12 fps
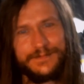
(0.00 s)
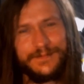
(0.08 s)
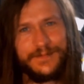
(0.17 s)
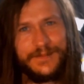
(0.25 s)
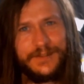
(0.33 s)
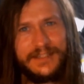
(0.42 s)

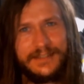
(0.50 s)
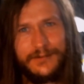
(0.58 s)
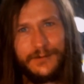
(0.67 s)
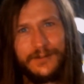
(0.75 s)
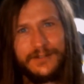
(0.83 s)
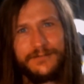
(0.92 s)
You guys have a
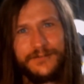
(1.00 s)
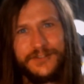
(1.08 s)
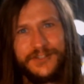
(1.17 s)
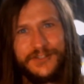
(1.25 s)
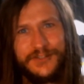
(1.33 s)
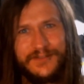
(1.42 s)
wonderful
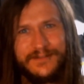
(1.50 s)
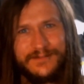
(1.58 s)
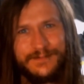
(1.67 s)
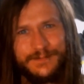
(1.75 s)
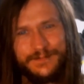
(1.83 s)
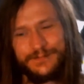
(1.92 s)
June.
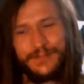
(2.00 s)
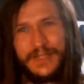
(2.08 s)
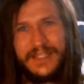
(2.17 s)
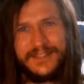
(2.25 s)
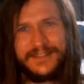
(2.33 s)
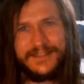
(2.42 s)

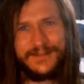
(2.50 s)
Peace.